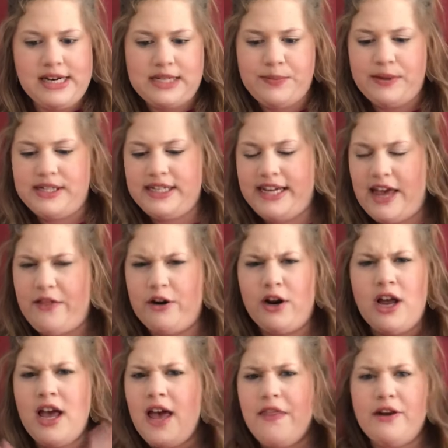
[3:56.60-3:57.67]
put together.
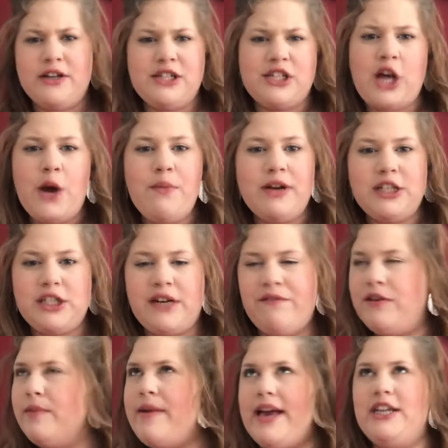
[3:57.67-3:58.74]
There's so much
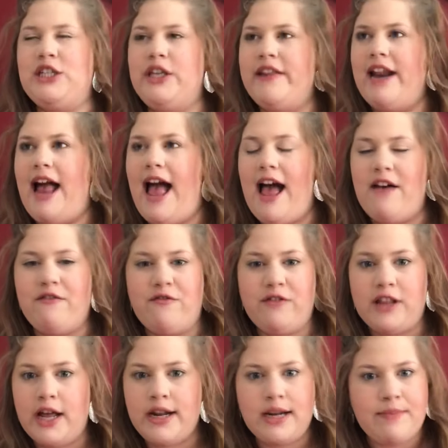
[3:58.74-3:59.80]
information that I have
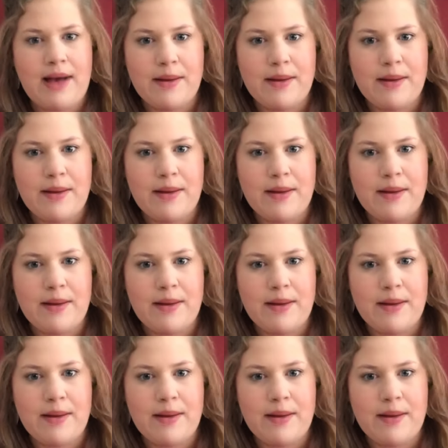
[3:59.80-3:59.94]
flooded my